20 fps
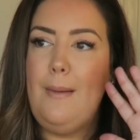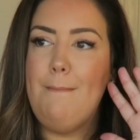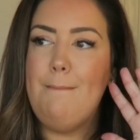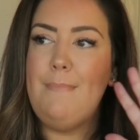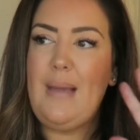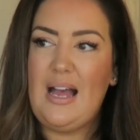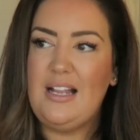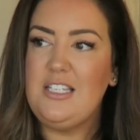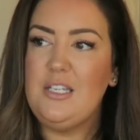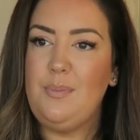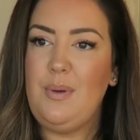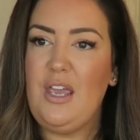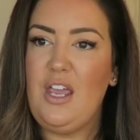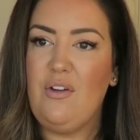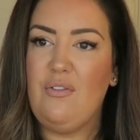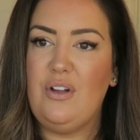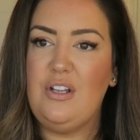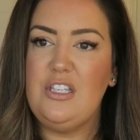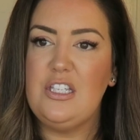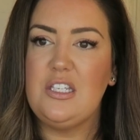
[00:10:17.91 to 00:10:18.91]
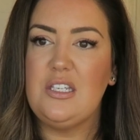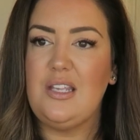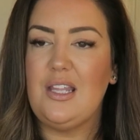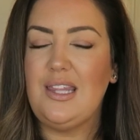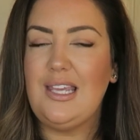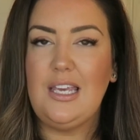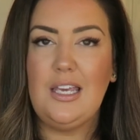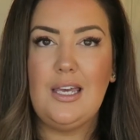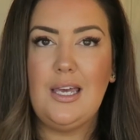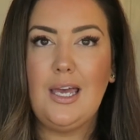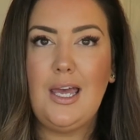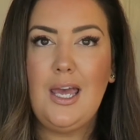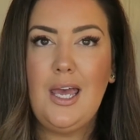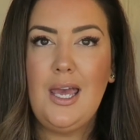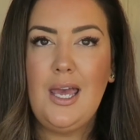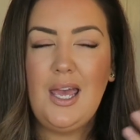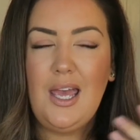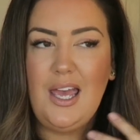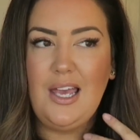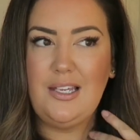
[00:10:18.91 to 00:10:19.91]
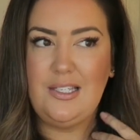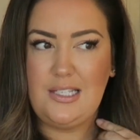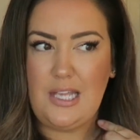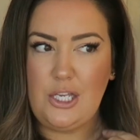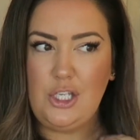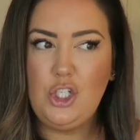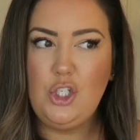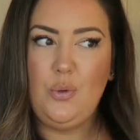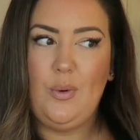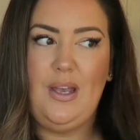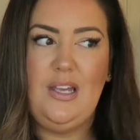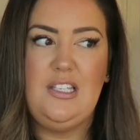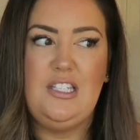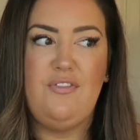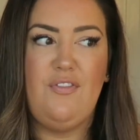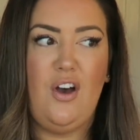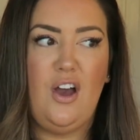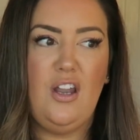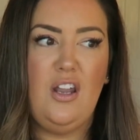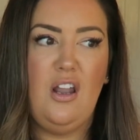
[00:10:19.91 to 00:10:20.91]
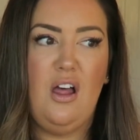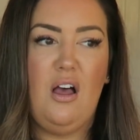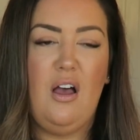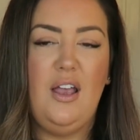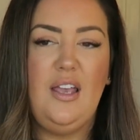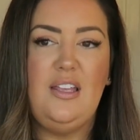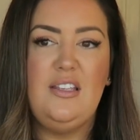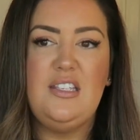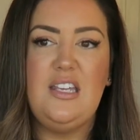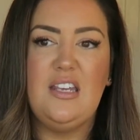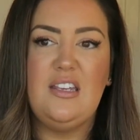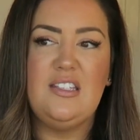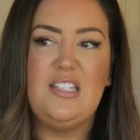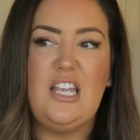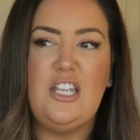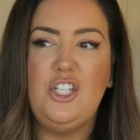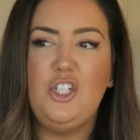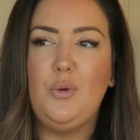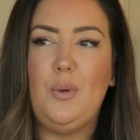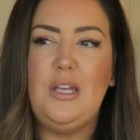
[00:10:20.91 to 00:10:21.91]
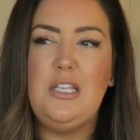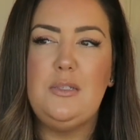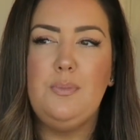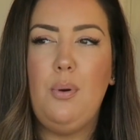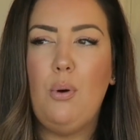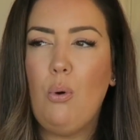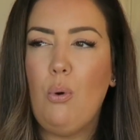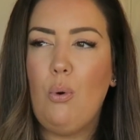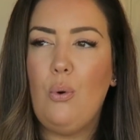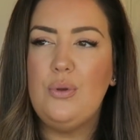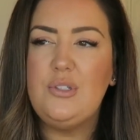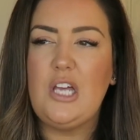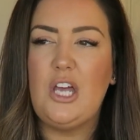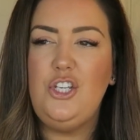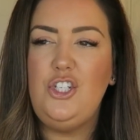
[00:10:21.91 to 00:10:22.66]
matte appearance, because I think it accentuates fine lines, it accentuates pores.